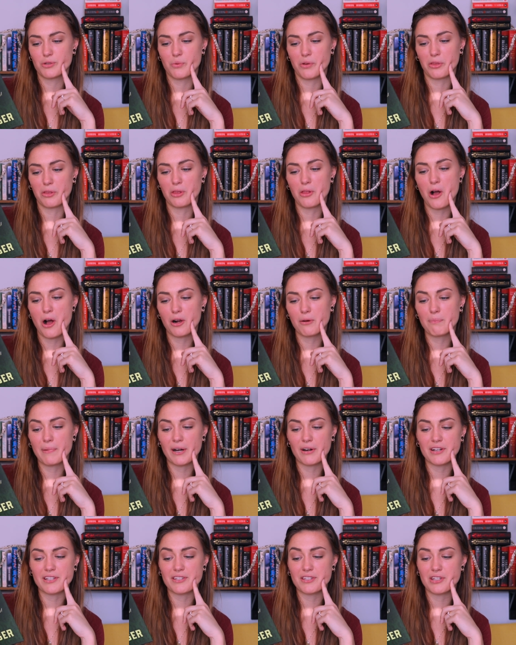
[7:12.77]
with long
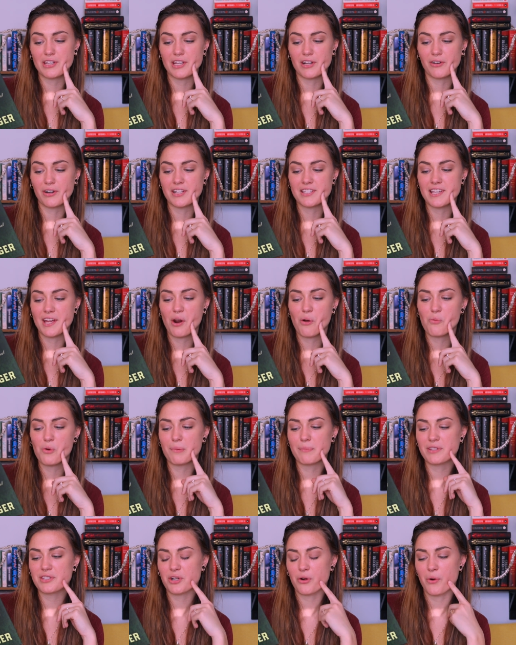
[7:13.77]
buried secrets and a
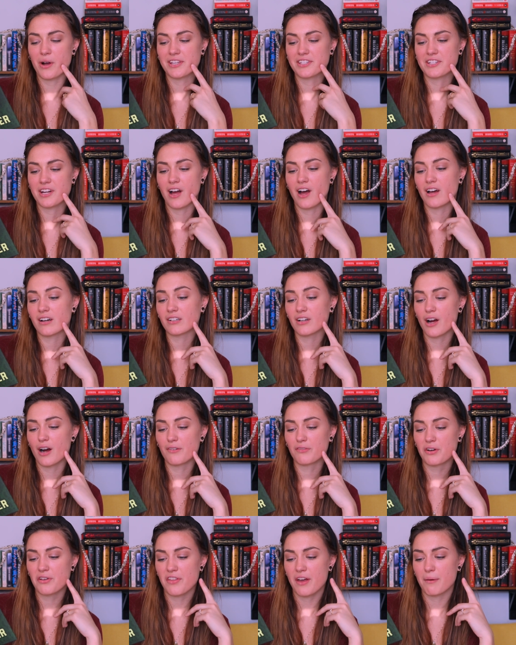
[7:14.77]
woman's quest to
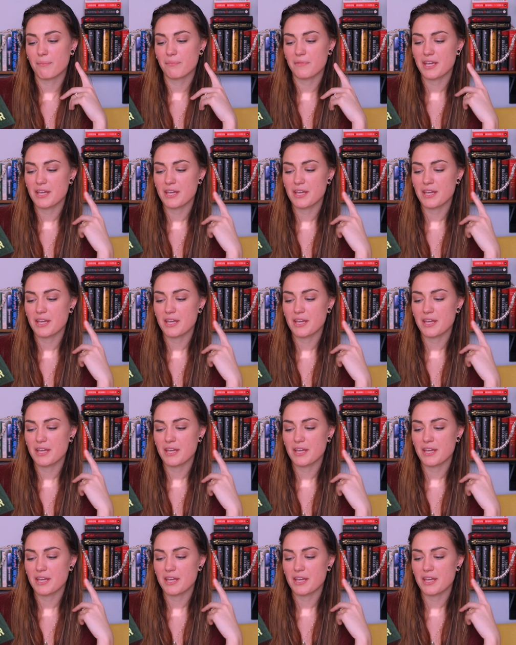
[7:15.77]
uncover them,